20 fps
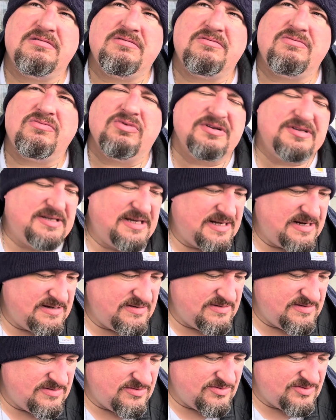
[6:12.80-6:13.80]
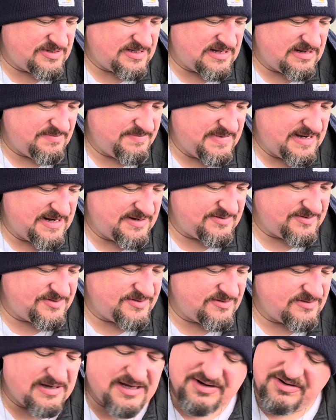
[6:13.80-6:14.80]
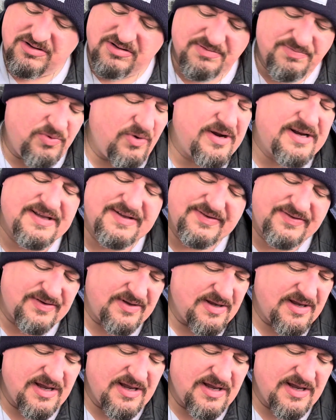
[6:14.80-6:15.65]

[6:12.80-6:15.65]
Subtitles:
Was that a Mano Sun? I don't know. The point is,